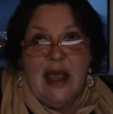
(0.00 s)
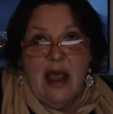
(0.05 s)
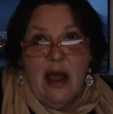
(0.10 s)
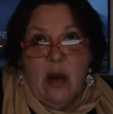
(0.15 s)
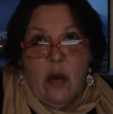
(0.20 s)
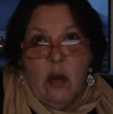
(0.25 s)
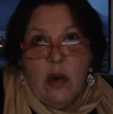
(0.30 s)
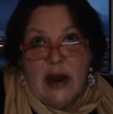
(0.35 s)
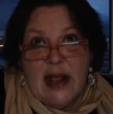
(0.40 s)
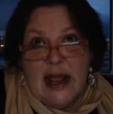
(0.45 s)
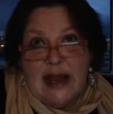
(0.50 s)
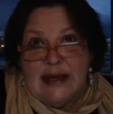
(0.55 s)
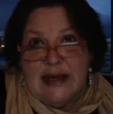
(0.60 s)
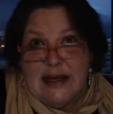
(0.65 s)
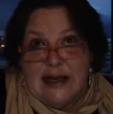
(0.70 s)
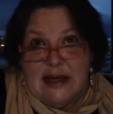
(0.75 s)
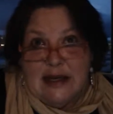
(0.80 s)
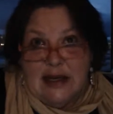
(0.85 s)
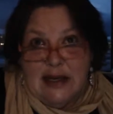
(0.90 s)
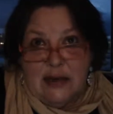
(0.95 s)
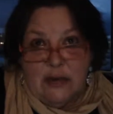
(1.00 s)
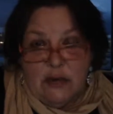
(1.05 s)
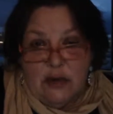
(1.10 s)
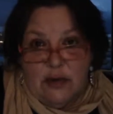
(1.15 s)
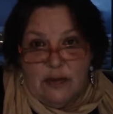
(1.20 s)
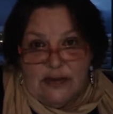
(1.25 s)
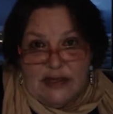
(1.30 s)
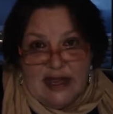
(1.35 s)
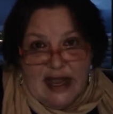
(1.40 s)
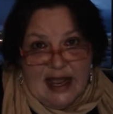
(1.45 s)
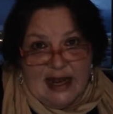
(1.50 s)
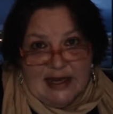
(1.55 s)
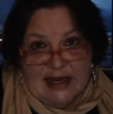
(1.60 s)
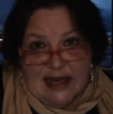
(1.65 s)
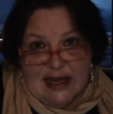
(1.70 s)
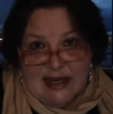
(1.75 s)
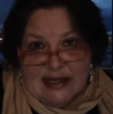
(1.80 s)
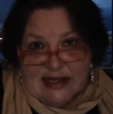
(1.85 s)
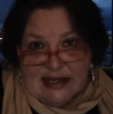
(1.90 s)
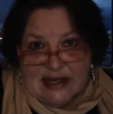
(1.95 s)
What I did in rooms that had
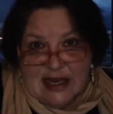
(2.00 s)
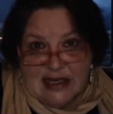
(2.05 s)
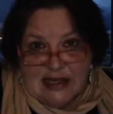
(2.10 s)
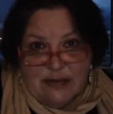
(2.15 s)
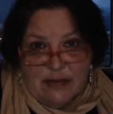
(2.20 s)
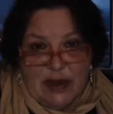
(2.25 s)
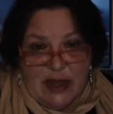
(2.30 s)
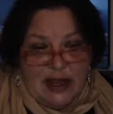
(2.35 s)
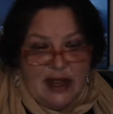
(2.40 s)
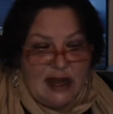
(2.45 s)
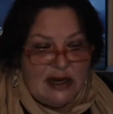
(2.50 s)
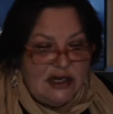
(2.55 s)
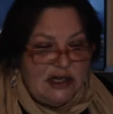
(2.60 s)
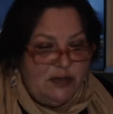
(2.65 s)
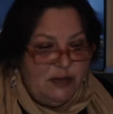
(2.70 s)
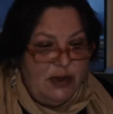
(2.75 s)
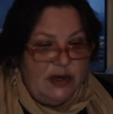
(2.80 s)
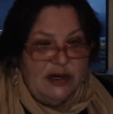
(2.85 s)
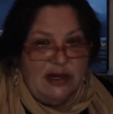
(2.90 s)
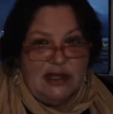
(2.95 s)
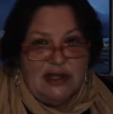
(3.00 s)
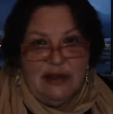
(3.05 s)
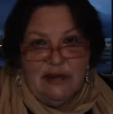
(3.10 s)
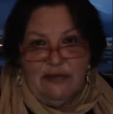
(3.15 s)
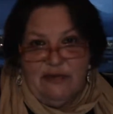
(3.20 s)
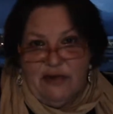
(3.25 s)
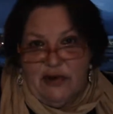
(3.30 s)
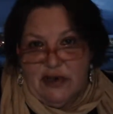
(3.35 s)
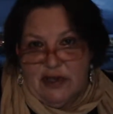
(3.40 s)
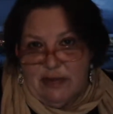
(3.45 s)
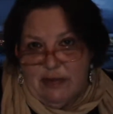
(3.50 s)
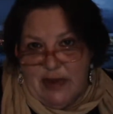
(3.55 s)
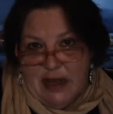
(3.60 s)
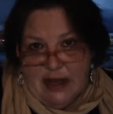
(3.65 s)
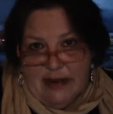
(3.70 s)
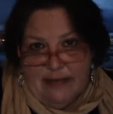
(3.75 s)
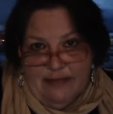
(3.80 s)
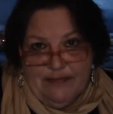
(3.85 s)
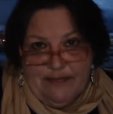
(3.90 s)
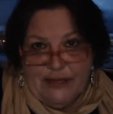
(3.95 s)
king-size bed, I just put it at the foot of the
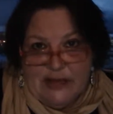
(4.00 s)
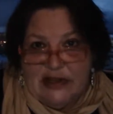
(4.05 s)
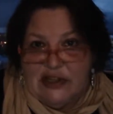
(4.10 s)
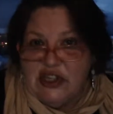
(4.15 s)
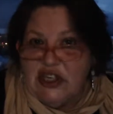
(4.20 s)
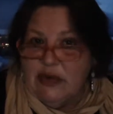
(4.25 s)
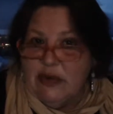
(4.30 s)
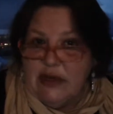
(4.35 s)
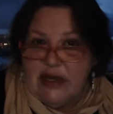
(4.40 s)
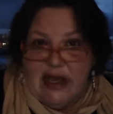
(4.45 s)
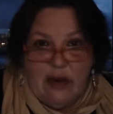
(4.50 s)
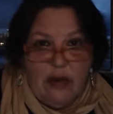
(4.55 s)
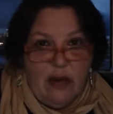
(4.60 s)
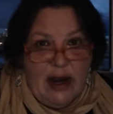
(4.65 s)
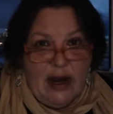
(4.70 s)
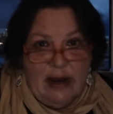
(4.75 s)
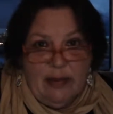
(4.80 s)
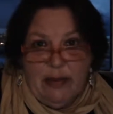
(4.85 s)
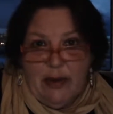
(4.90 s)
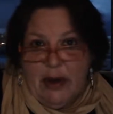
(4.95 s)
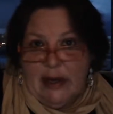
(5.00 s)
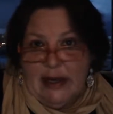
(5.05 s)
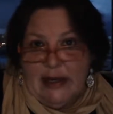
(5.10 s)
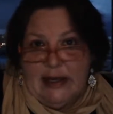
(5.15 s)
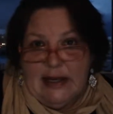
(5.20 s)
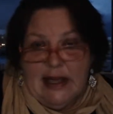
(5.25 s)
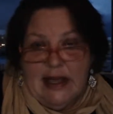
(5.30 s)
bed, and she would get right up on it.